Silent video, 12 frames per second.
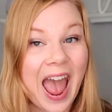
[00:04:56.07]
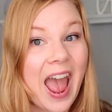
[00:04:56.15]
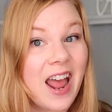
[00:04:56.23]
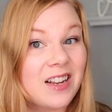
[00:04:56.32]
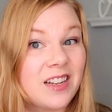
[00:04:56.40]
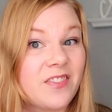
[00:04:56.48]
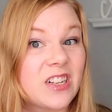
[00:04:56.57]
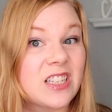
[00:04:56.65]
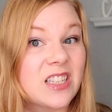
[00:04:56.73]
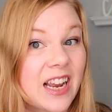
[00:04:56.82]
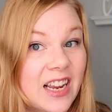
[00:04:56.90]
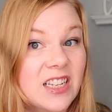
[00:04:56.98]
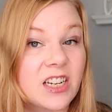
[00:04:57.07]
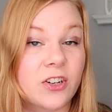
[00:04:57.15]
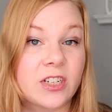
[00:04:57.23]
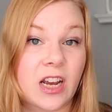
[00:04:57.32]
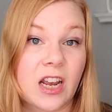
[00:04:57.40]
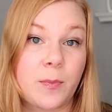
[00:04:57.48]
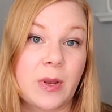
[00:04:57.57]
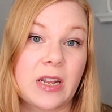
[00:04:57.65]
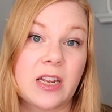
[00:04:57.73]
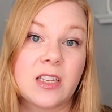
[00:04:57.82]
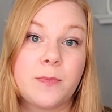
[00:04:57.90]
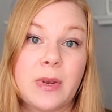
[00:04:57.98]
And if it's secondary
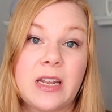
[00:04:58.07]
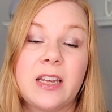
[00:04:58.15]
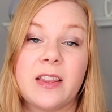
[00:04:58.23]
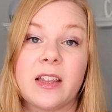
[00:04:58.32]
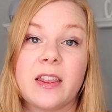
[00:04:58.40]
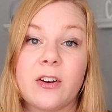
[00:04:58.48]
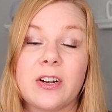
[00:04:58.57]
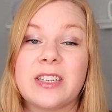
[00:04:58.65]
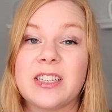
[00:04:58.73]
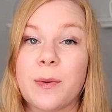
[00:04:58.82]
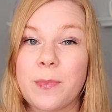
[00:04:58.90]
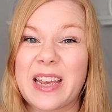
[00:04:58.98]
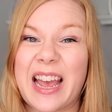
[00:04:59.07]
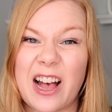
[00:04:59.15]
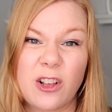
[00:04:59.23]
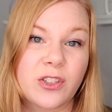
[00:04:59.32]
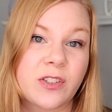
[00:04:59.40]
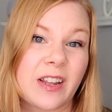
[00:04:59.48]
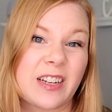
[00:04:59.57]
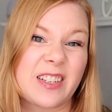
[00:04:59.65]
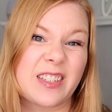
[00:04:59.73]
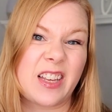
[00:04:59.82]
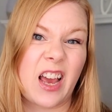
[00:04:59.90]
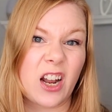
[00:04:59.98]
diabetes, meaning that there is something else that
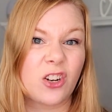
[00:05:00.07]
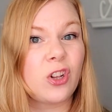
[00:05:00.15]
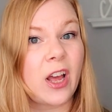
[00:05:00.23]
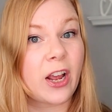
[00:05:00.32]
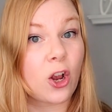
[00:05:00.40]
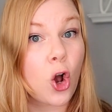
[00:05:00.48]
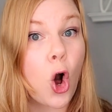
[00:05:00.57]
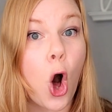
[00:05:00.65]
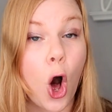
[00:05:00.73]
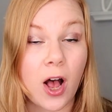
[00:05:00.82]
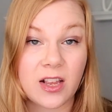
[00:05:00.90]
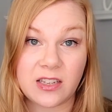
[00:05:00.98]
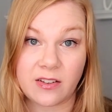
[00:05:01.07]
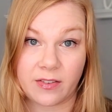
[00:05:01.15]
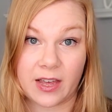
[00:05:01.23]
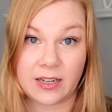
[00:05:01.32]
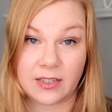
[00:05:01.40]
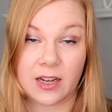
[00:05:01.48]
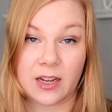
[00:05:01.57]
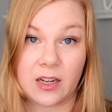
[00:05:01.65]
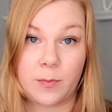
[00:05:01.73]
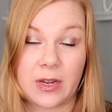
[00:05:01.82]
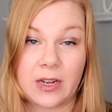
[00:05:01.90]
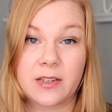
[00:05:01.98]
is the underlying cause of that
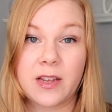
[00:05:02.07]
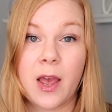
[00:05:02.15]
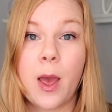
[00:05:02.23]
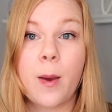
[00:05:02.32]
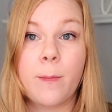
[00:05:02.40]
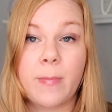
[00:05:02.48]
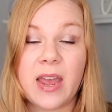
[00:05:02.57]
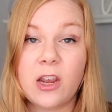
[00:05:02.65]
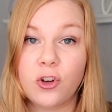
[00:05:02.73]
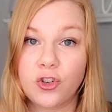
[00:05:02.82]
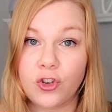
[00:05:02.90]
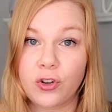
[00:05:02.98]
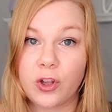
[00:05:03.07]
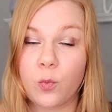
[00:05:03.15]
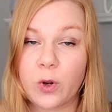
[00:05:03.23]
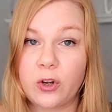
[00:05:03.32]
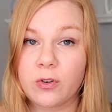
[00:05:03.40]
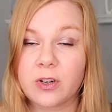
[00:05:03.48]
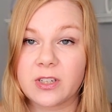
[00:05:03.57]
diabetes, make sure that when you are